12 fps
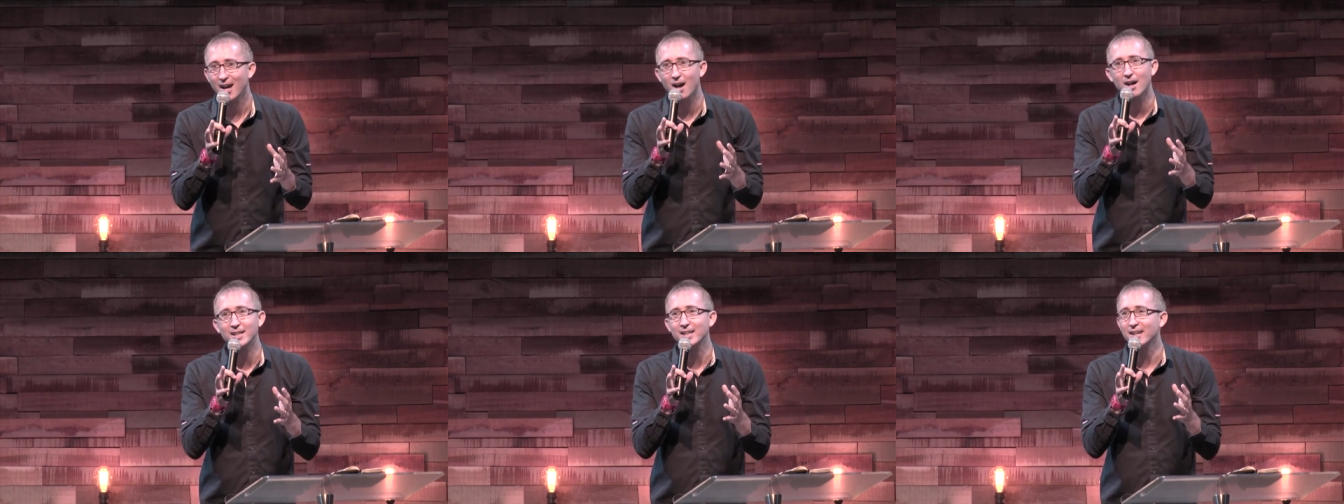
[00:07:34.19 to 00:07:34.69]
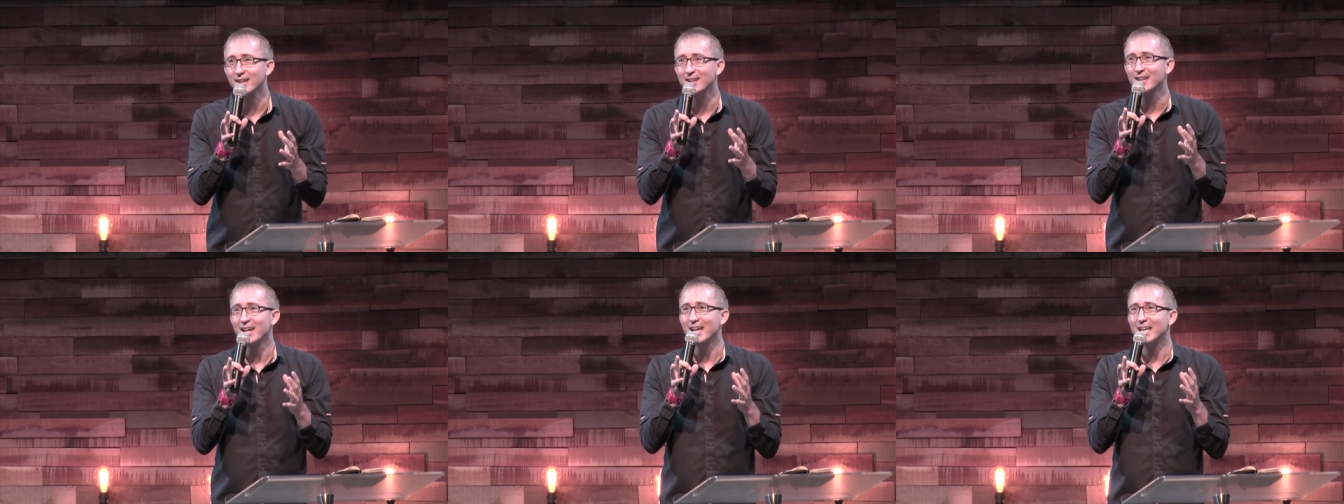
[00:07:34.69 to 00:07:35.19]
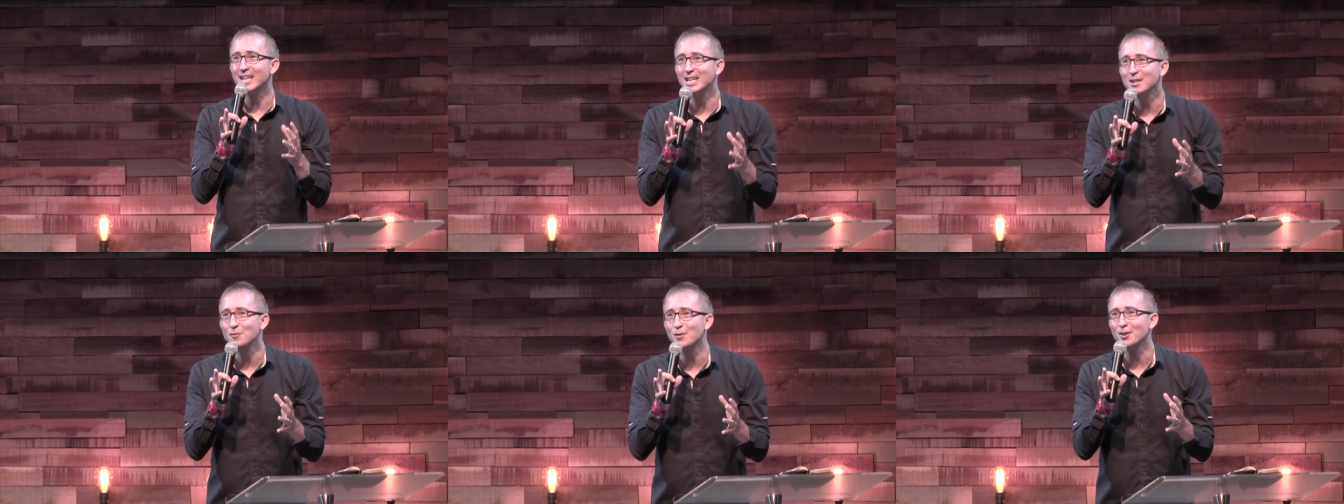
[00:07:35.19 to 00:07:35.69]
a king
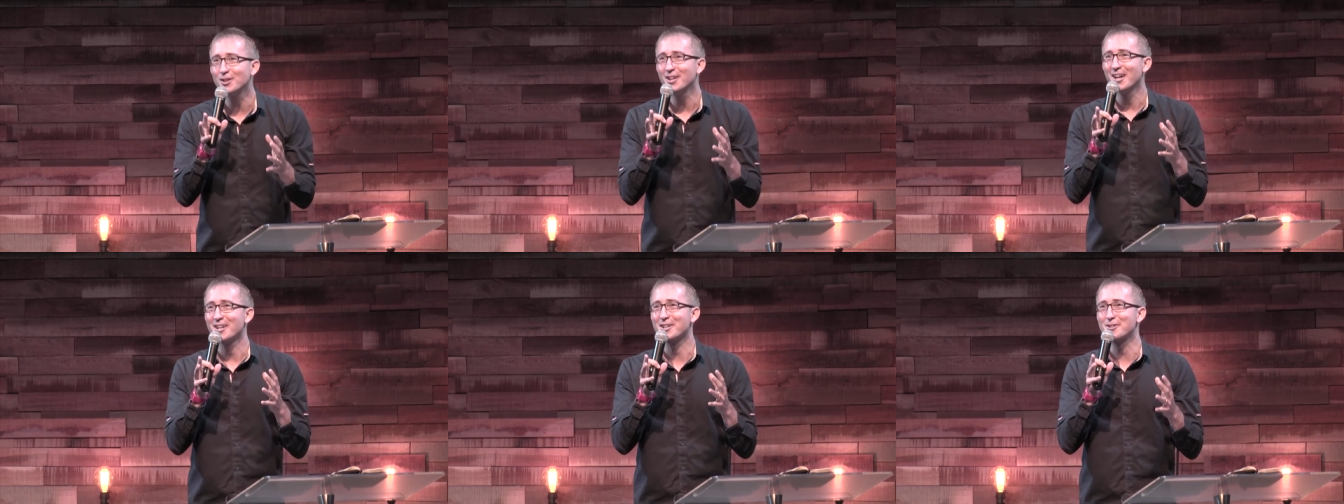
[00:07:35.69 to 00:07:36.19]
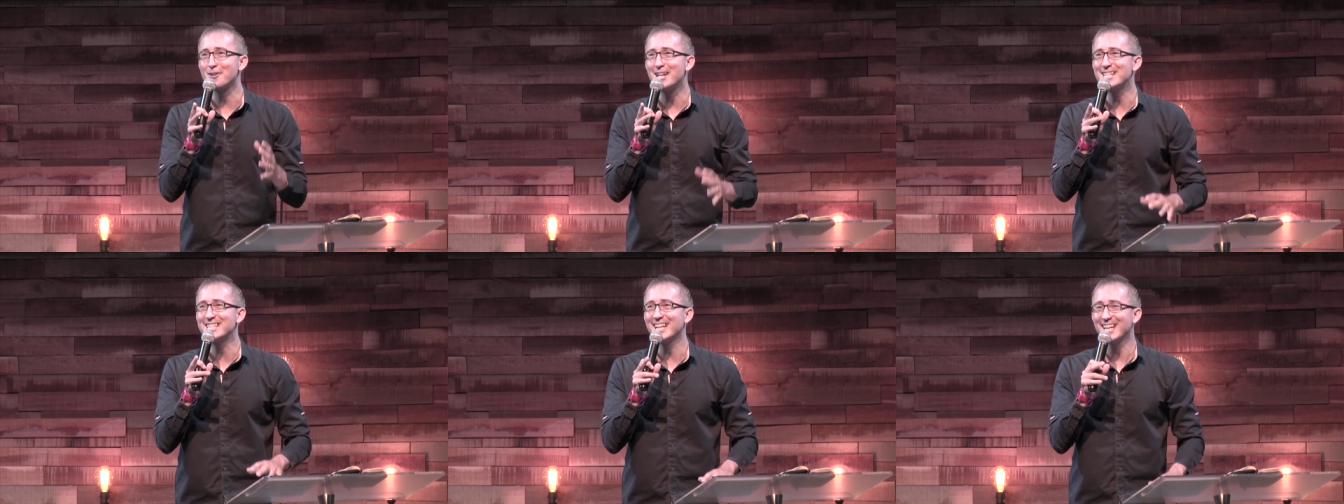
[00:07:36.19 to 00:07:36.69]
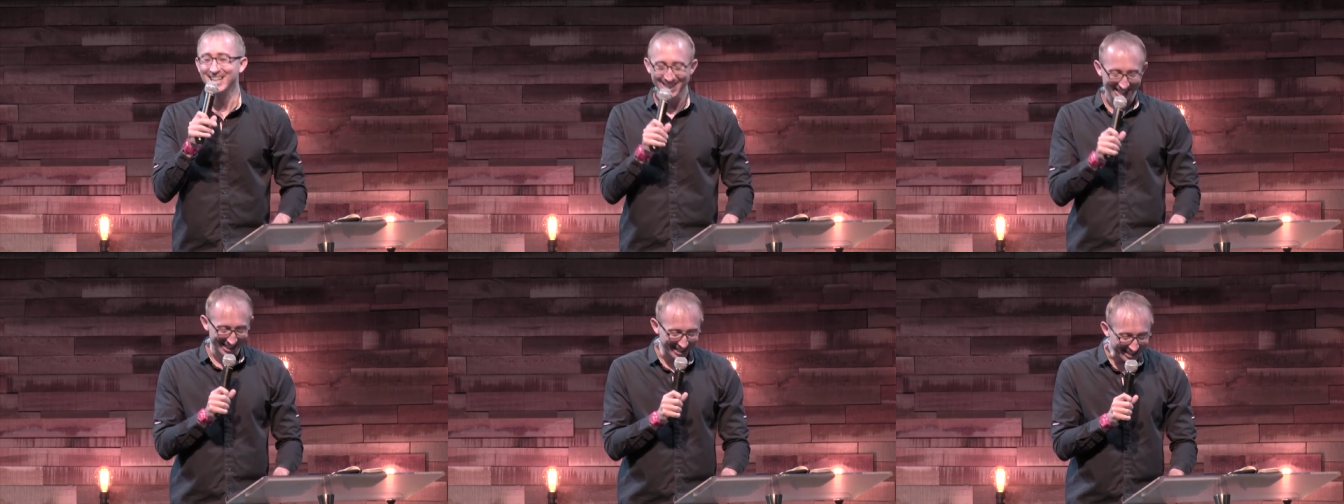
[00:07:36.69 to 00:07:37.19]
even greater
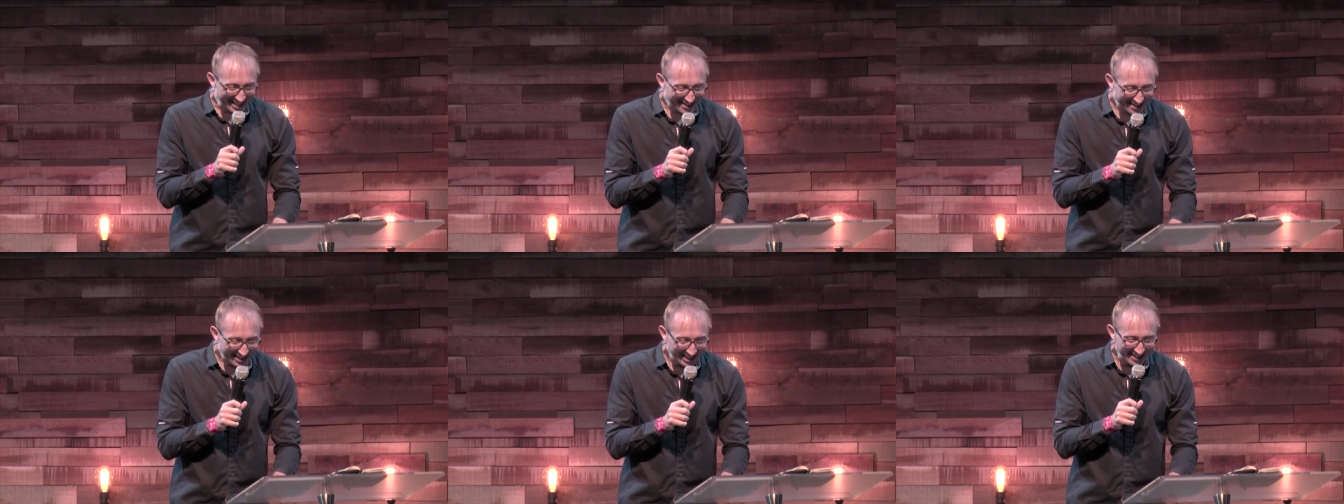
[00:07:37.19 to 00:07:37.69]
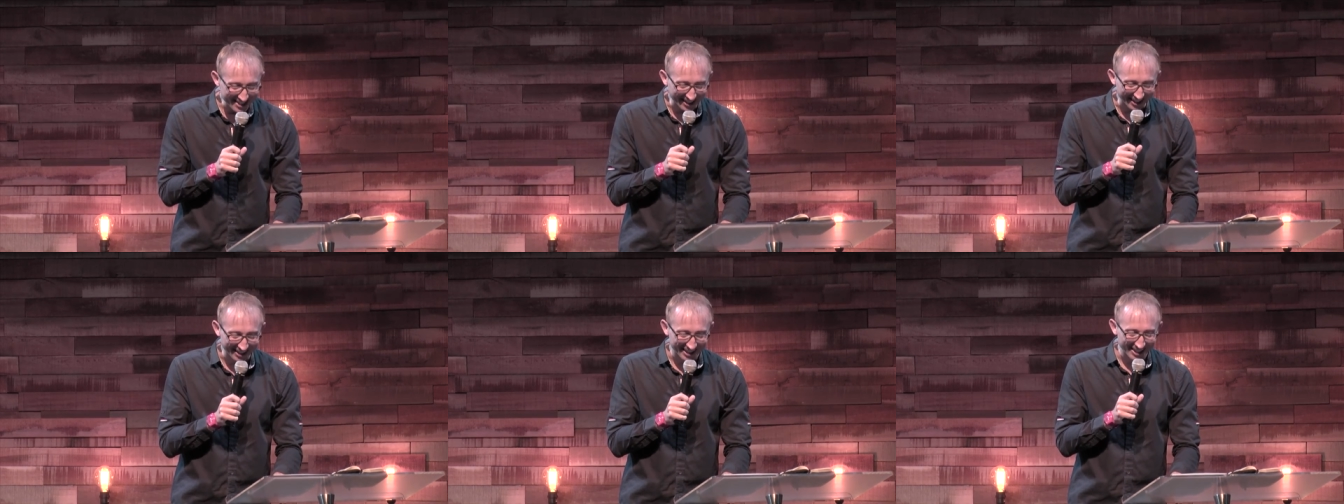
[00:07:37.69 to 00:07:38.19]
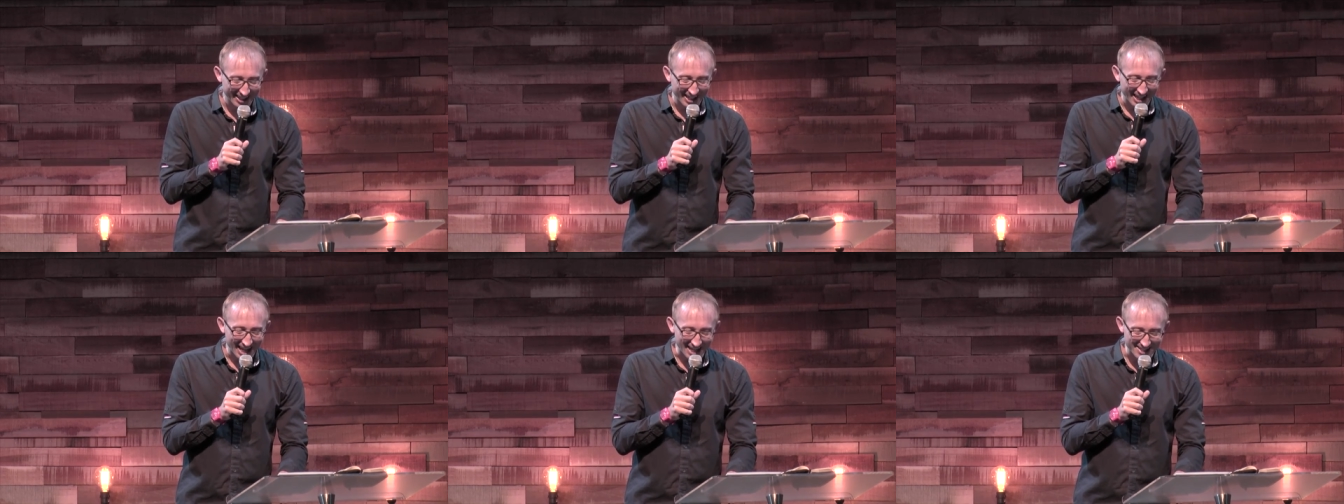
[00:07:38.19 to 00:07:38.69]
than Caesar,
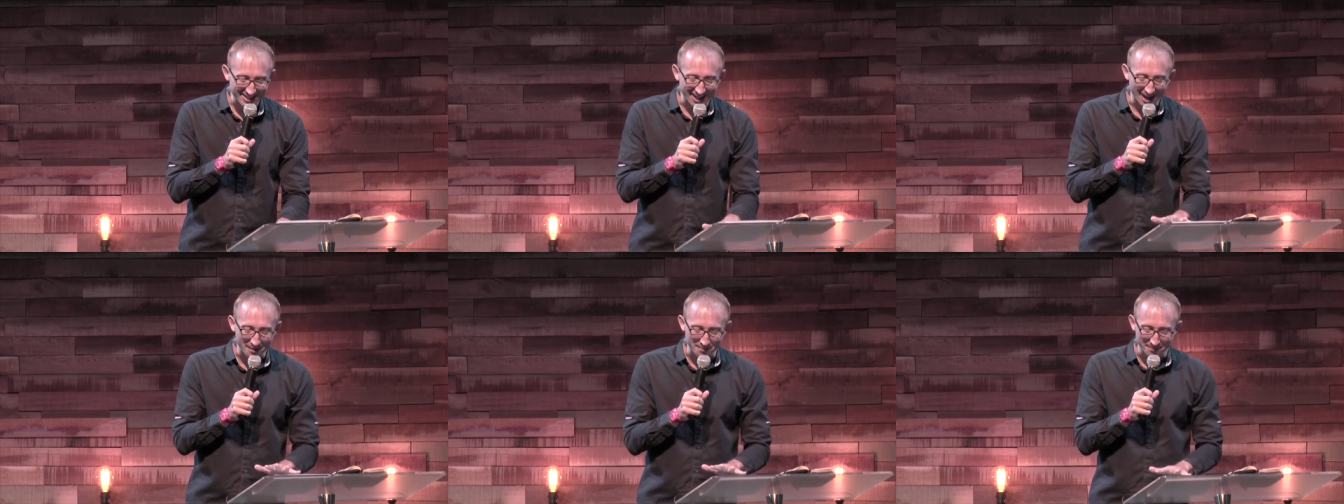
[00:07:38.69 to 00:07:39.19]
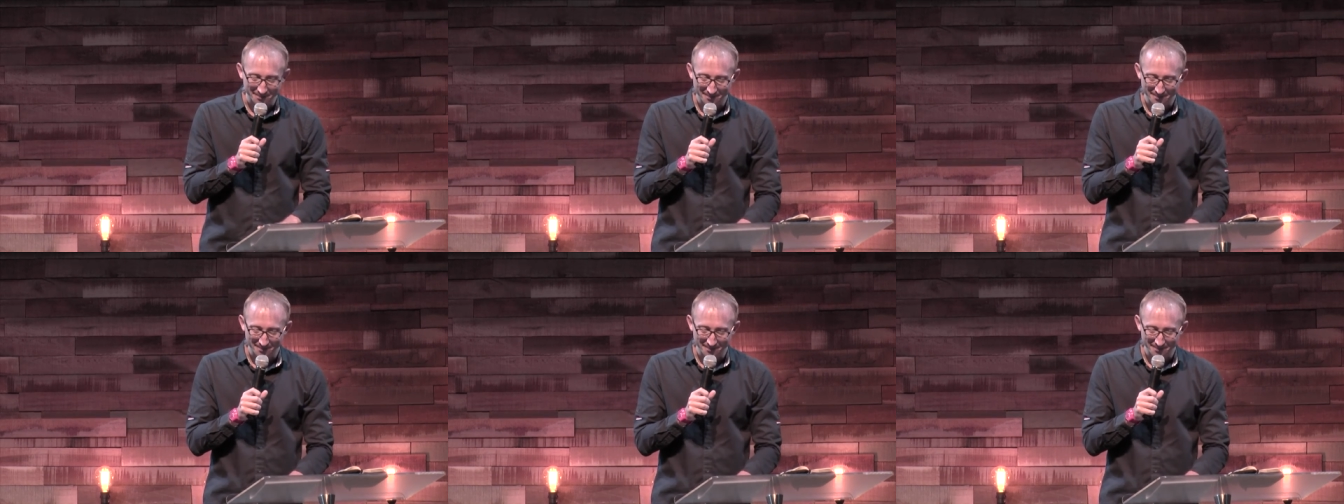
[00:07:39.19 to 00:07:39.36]
has come.